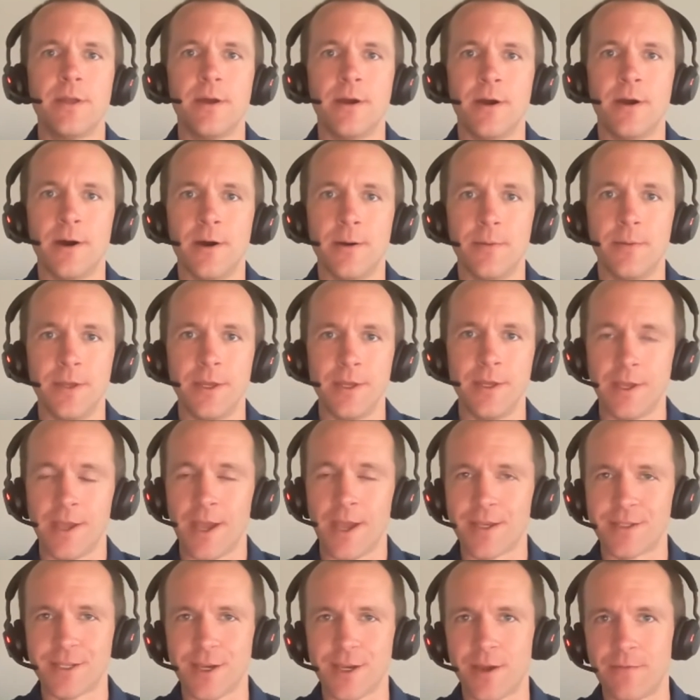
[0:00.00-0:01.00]
Uh, in
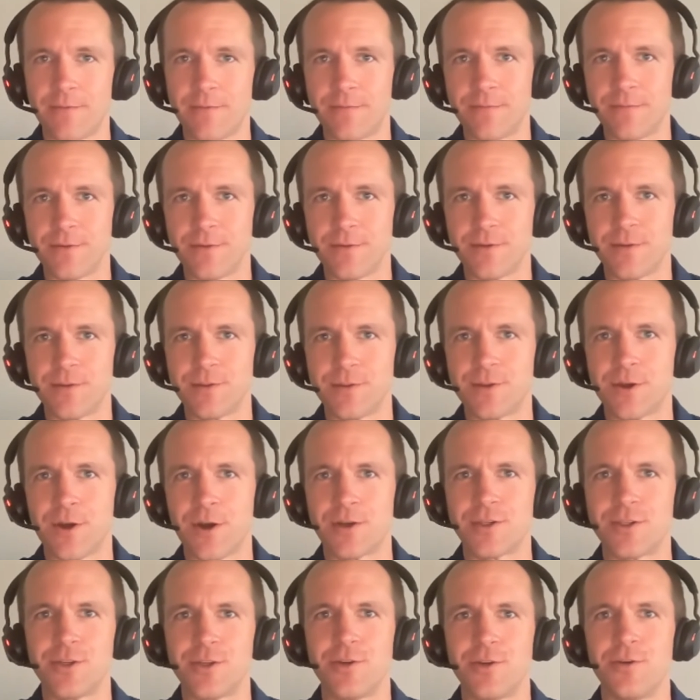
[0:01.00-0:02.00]
case I've
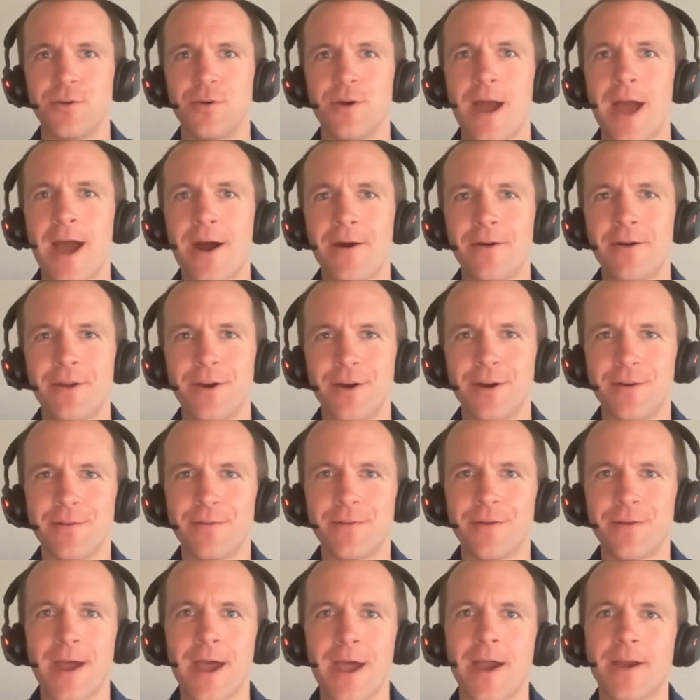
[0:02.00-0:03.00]
talked you out
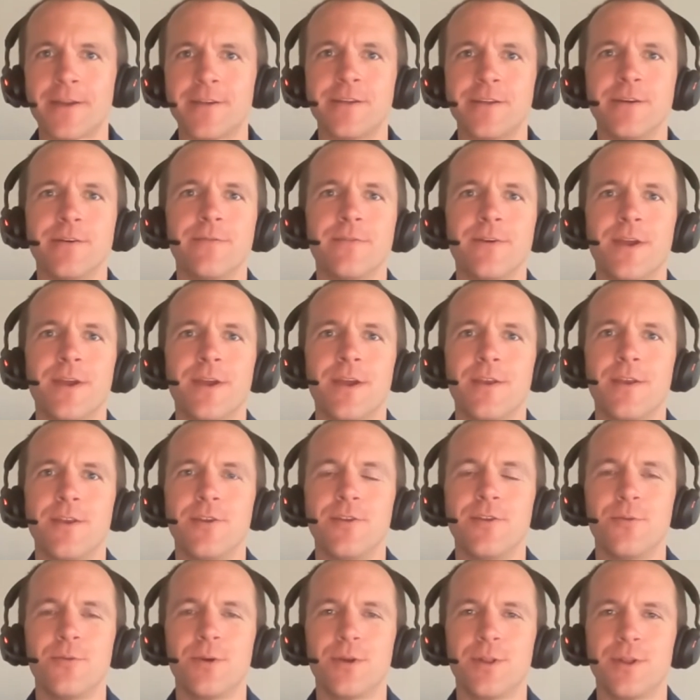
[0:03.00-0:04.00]
of active and
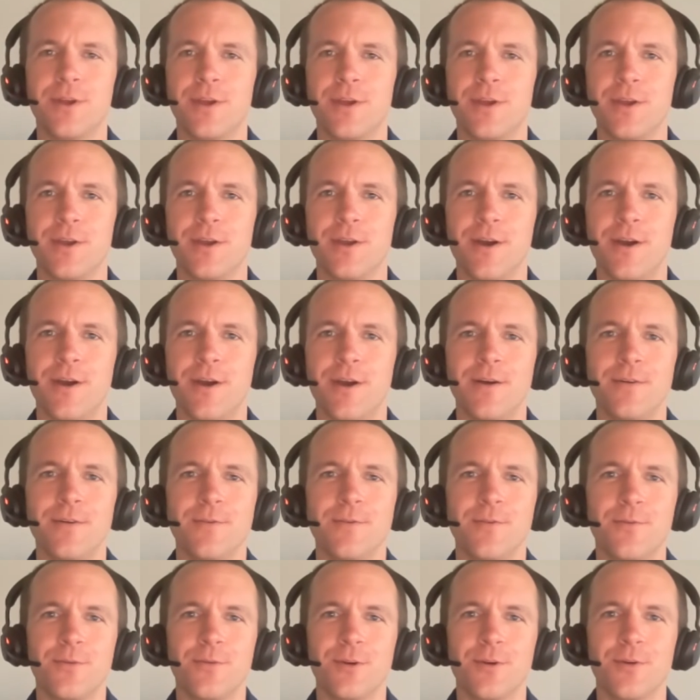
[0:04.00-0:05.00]
you really uh,
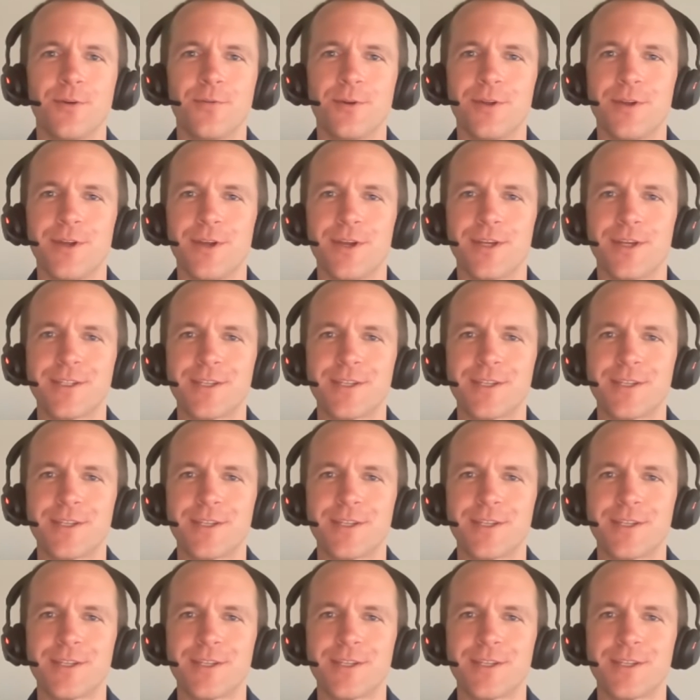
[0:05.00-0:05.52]
were really